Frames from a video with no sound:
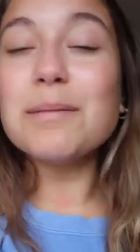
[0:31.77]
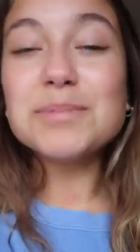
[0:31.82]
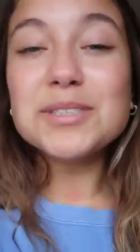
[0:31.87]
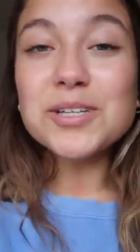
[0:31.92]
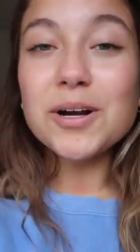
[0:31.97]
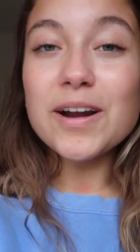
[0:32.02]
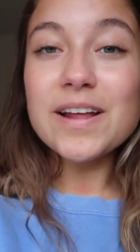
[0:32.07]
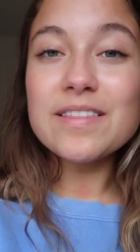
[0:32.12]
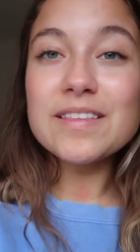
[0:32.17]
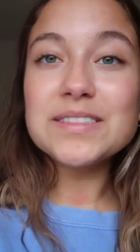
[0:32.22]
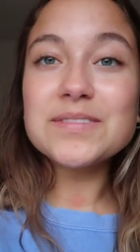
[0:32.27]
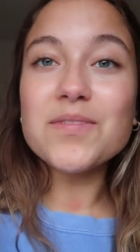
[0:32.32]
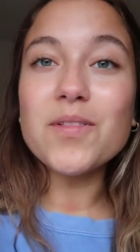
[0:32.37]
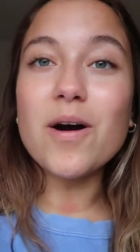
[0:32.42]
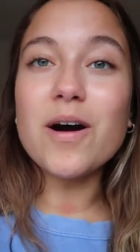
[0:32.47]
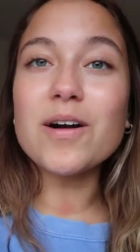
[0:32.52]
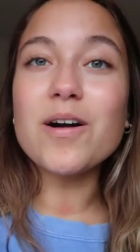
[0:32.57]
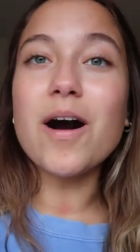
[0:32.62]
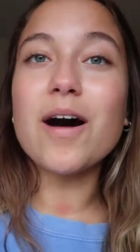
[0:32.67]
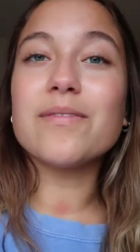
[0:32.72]
I'm starting this
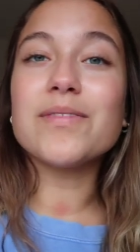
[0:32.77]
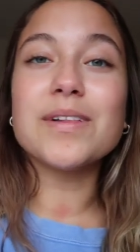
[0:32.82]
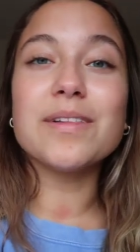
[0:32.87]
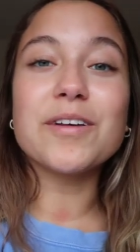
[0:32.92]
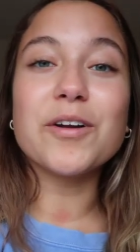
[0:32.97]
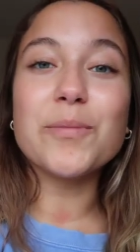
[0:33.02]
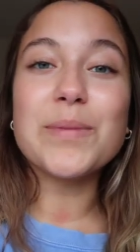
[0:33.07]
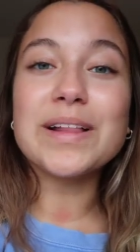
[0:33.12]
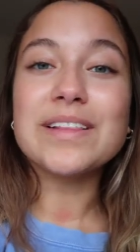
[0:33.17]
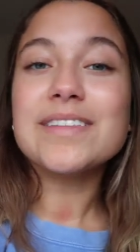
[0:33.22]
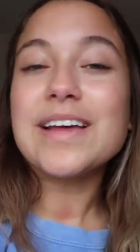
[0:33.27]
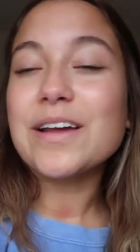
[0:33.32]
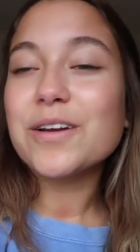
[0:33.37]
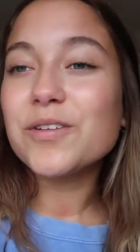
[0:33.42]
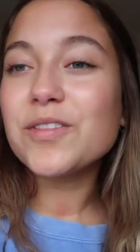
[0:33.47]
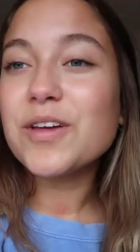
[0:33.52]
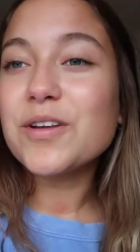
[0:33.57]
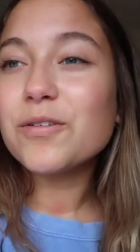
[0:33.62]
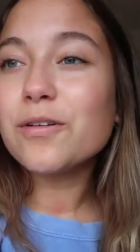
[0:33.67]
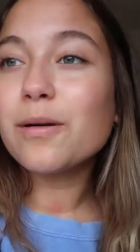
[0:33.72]
vlog off a little bit
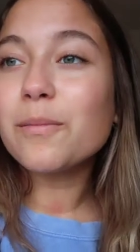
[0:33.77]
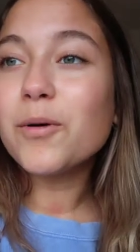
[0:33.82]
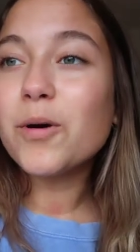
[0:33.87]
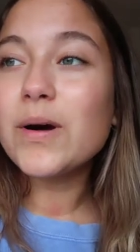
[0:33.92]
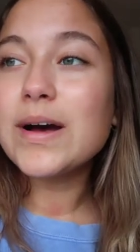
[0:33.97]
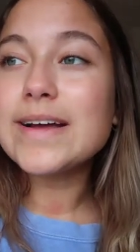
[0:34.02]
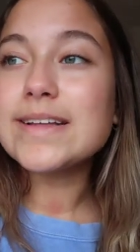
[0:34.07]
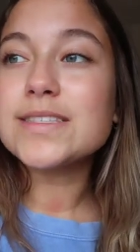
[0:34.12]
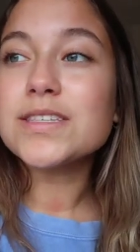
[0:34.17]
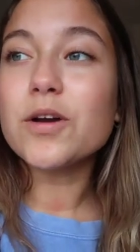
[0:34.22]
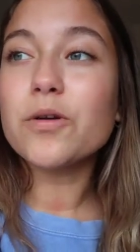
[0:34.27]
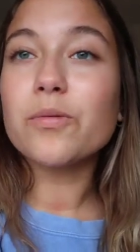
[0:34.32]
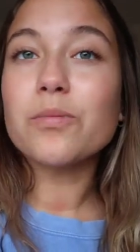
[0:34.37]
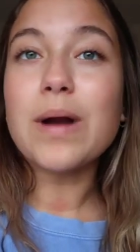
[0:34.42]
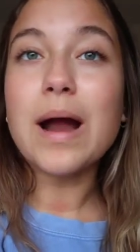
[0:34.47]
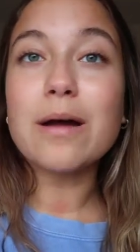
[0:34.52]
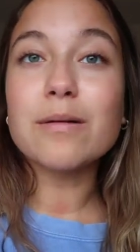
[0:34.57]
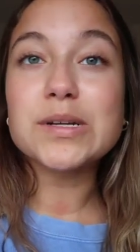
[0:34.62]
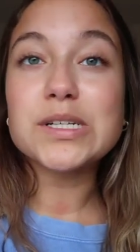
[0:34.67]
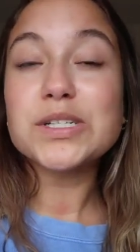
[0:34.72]
later than normal. It's
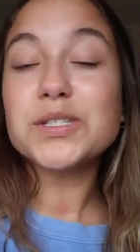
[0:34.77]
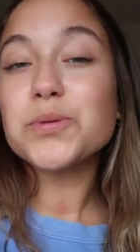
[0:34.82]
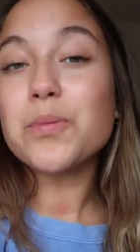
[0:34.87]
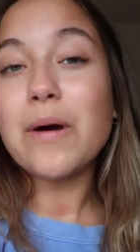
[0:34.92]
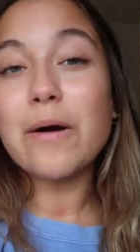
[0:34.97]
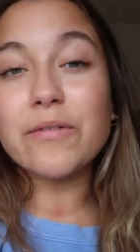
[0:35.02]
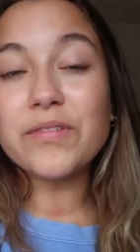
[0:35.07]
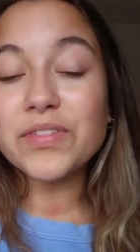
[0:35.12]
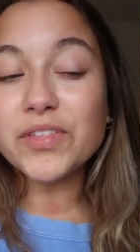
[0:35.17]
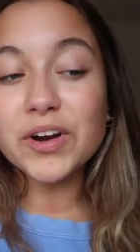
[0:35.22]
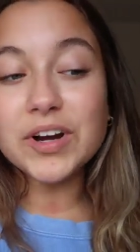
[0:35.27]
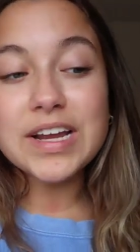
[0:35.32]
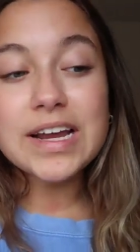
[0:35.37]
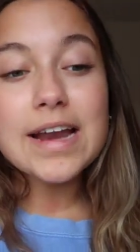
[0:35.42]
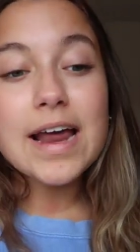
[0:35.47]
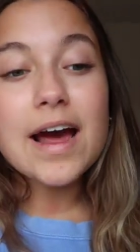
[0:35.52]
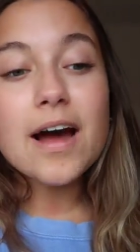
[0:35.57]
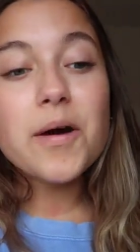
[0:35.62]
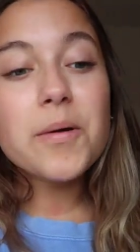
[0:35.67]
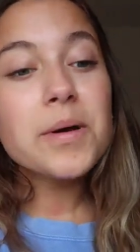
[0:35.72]
around 12.30
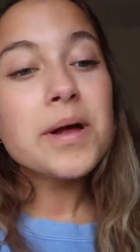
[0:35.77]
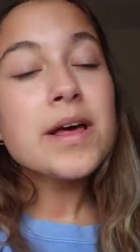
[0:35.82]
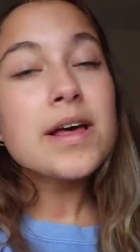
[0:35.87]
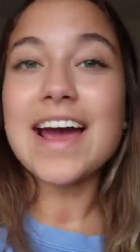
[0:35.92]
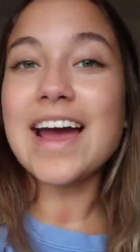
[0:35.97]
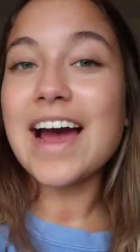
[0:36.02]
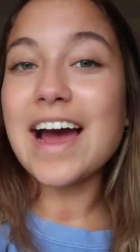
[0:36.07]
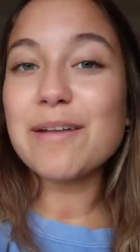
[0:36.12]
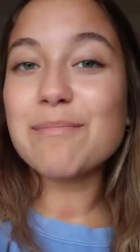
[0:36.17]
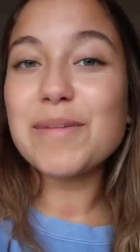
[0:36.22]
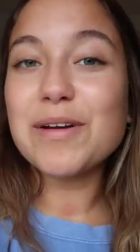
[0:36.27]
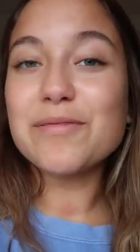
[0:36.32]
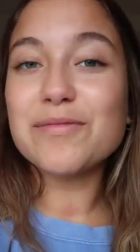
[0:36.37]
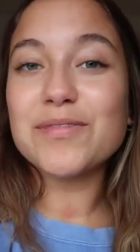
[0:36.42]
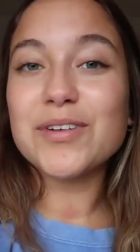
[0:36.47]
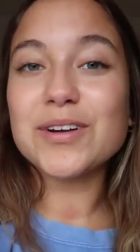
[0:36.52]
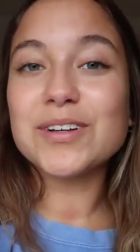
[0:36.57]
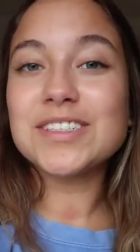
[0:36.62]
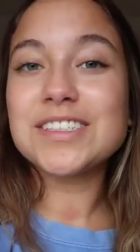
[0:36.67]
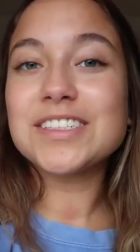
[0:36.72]
now. I had my
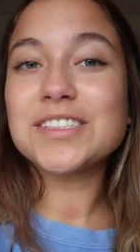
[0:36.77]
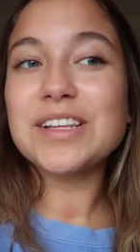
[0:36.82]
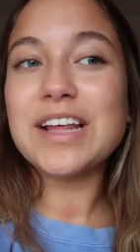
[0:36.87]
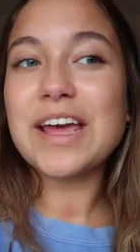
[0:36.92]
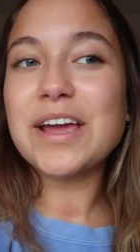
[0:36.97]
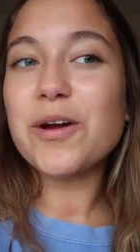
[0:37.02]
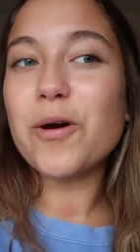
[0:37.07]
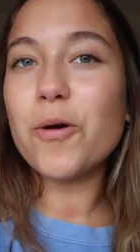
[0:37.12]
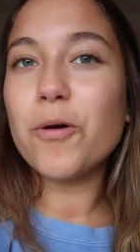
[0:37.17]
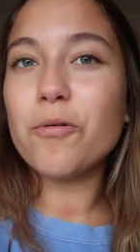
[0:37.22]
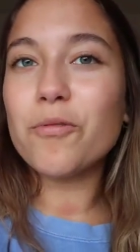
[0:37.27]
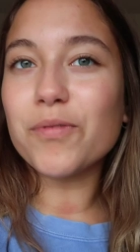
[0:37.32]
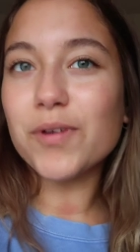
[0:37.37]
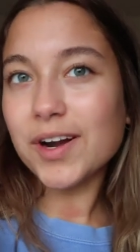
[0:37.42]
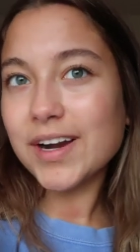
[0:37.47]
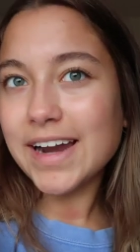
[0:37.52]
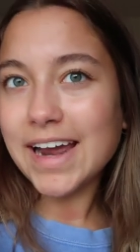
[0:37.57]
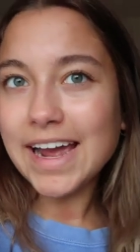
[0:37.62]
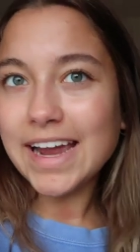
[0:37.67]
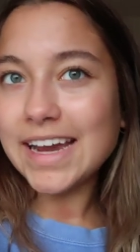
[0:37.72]
first like
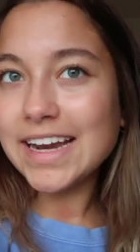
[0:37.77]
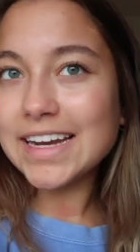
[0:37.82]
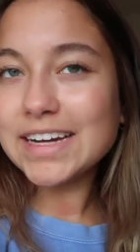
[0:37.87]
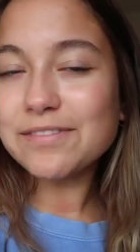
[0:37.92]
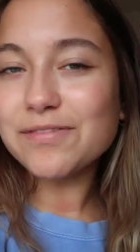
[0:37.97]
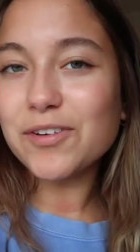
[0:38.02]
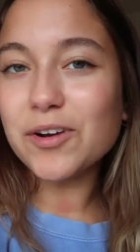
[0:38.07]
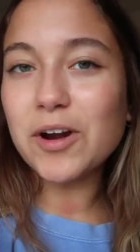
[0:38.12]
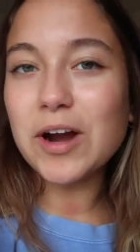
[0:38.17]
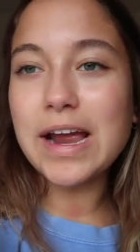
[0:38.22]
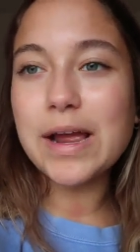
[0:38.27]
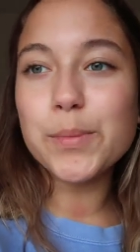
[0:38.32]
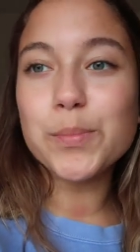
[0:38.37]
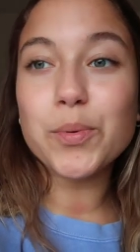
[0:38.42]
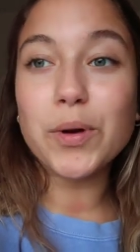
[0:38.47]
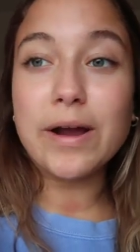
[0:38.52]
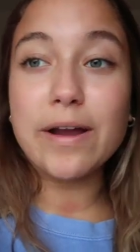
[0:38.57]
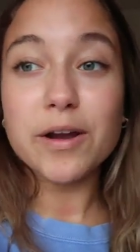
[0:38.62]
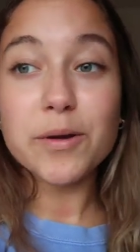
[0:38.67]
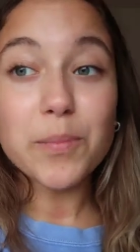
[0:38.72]
overnight for a
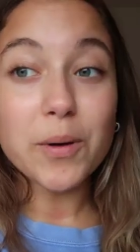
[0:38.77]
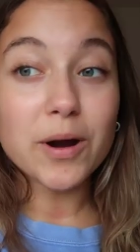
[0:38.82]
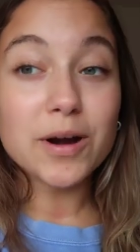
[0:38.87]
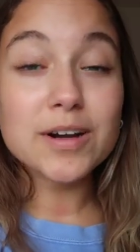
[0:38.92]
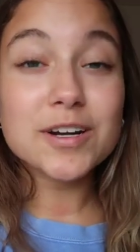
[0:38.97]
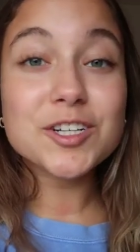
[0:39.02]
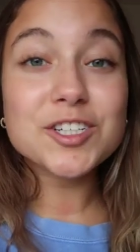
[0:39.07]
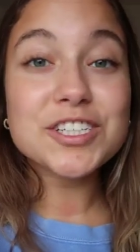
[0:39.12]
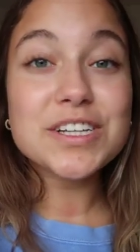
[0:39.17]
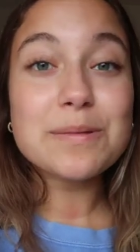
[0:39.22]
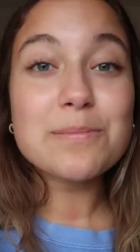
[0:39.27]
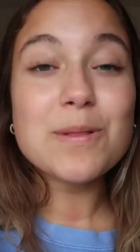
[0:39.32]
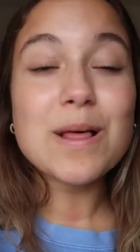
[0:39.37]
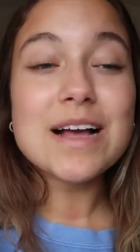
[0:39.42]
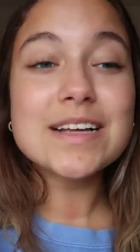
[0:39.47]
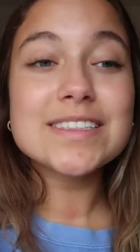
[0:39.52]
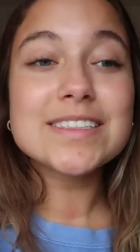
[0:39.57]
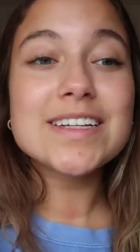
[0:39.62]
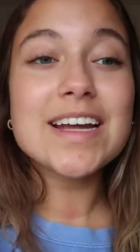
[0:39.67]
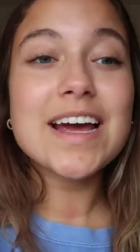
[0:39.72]
brand partnership
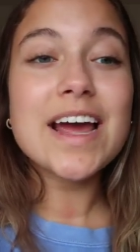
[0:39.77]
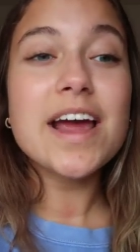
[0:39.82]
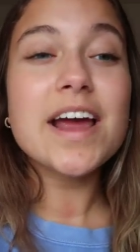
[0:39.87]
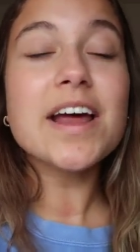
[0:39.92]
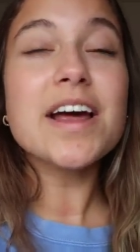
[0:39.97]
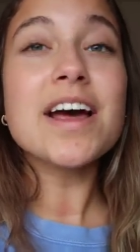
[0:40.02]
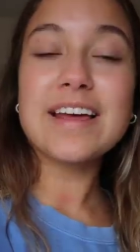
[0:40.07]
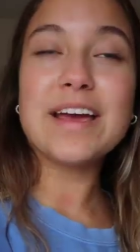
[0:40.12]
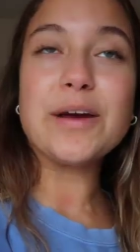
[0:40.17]
last night.